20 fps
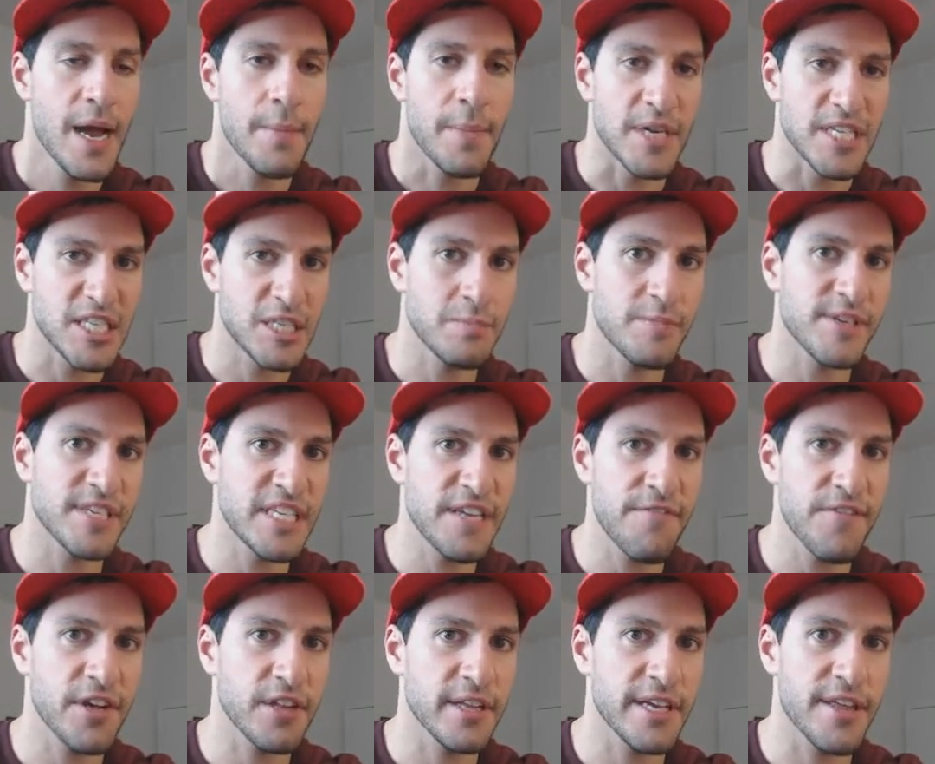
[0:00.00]
but
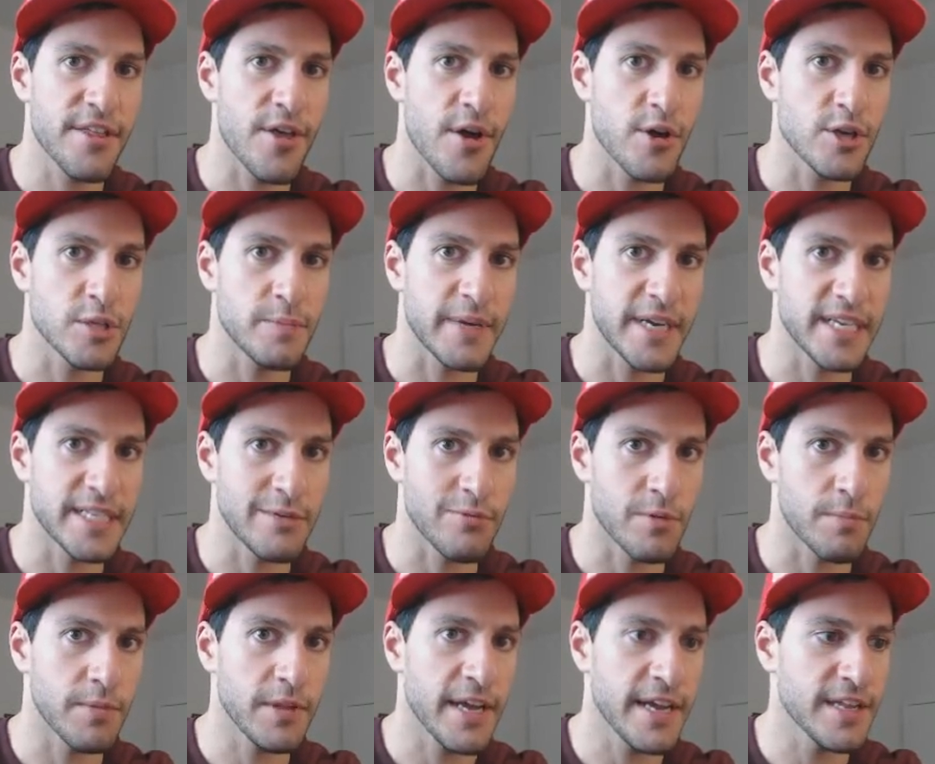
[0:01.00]
specifically those because it
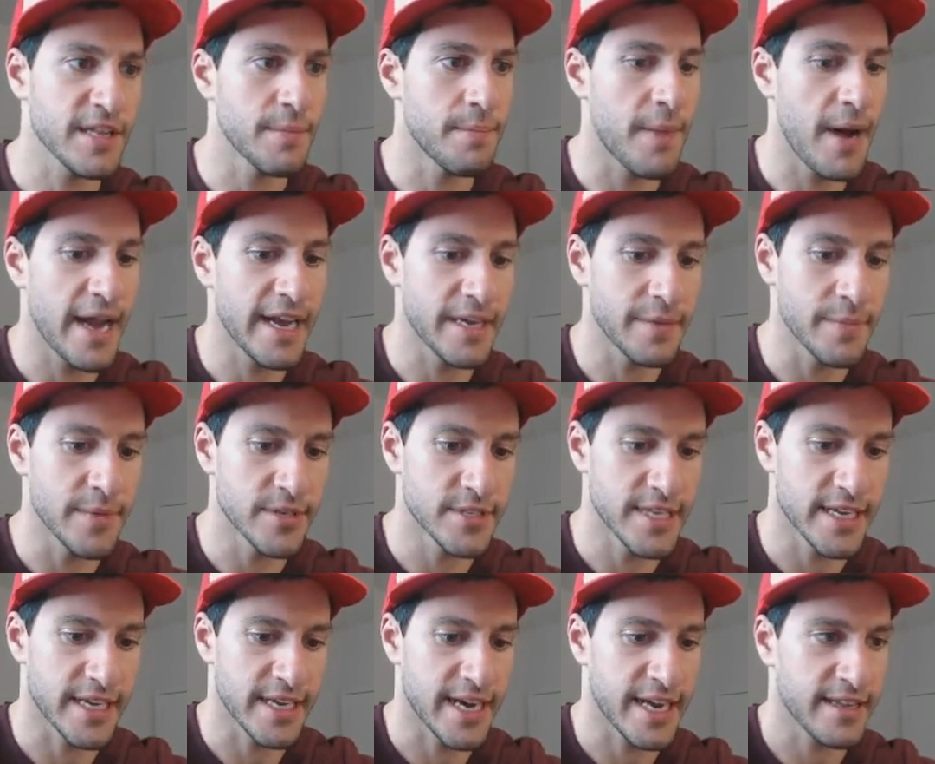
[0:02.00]
would play the bike
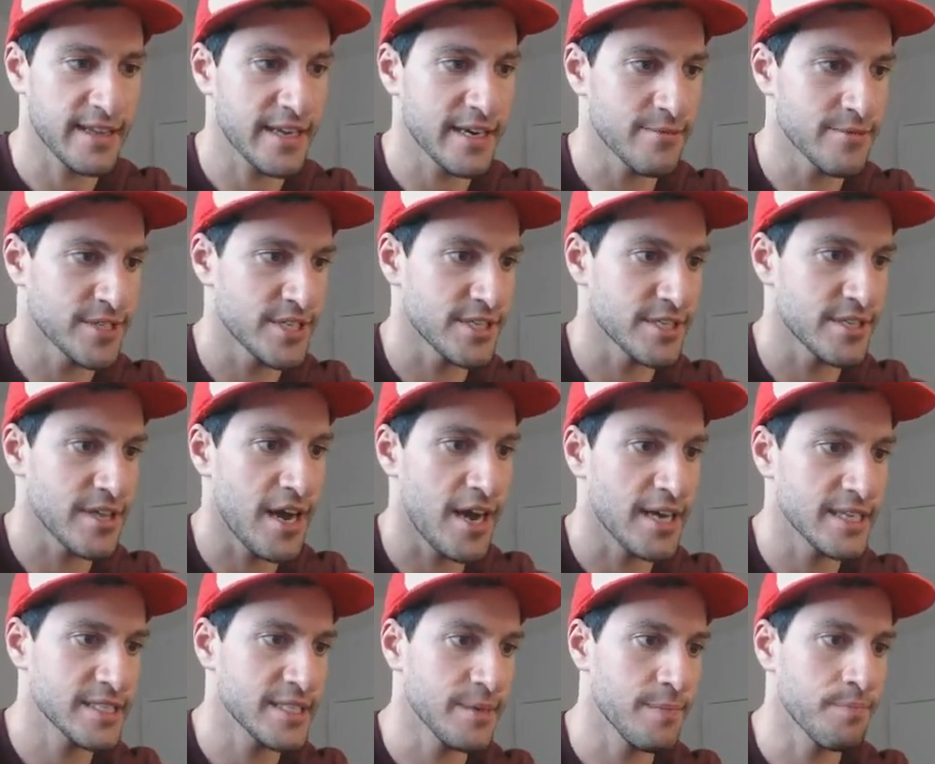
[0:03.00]
music, and I thought it was just
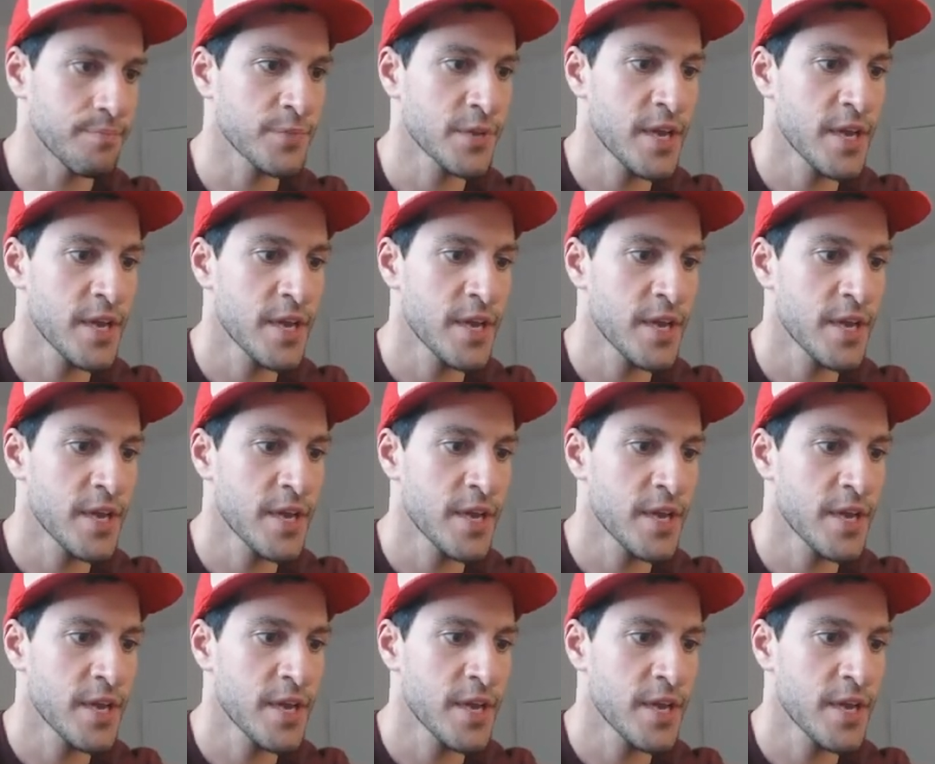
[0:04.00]
awesome